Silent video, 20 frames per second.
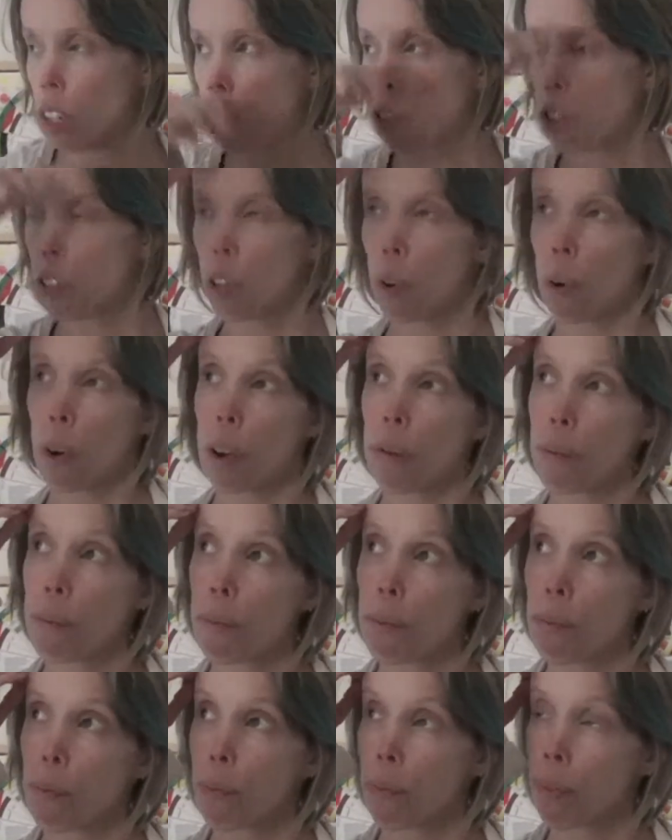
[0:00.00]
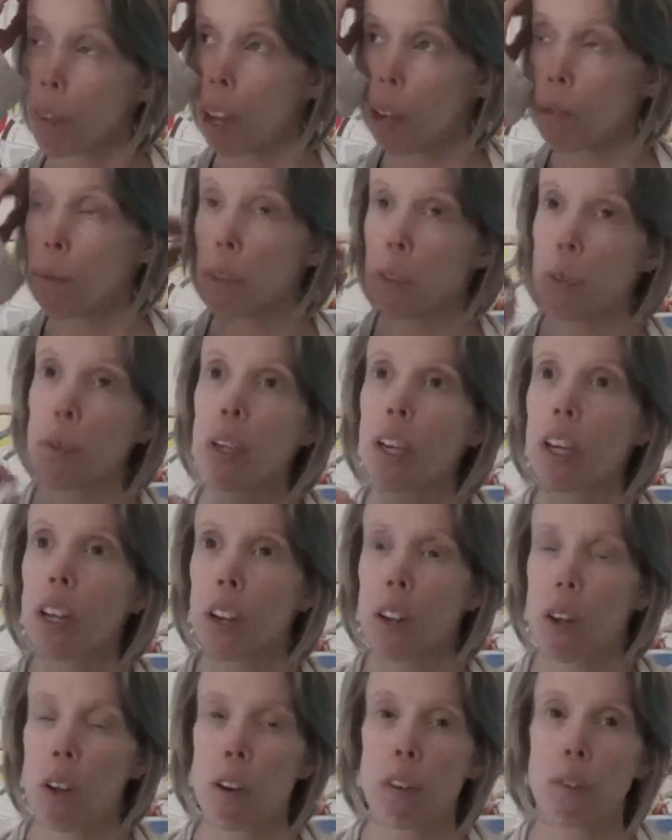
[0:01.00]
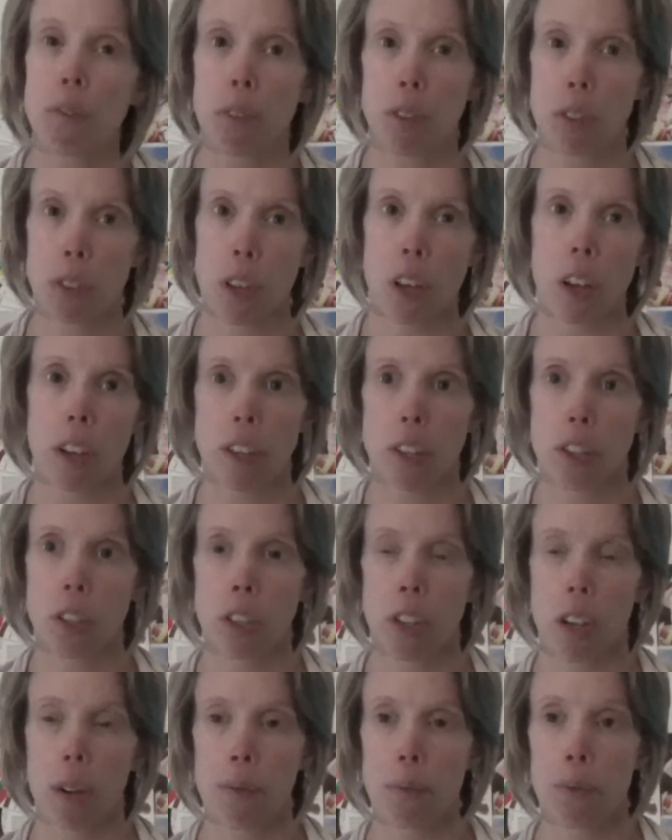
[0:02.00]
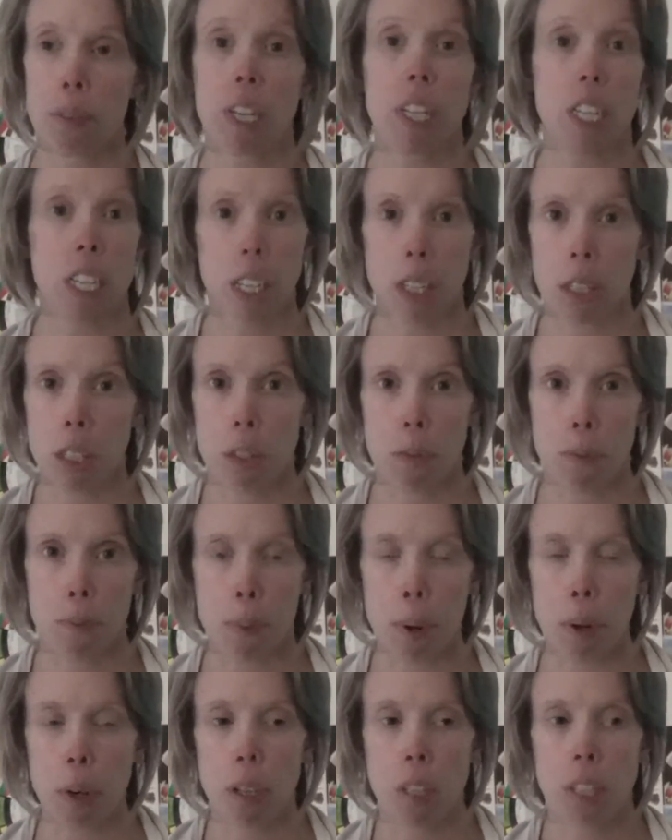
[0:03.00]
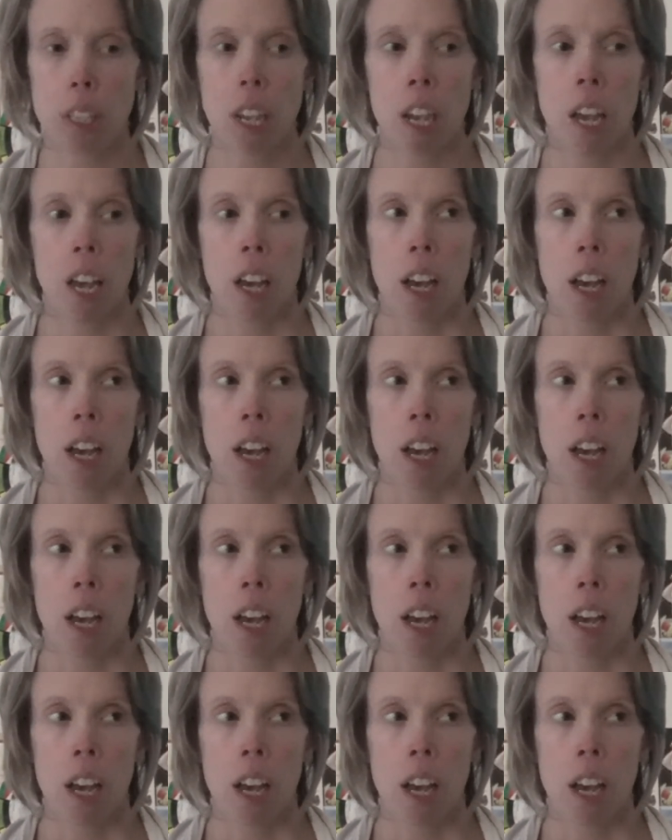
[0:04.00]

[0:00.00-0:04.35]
So I'm doing a lot of research. I'm reading lots of books.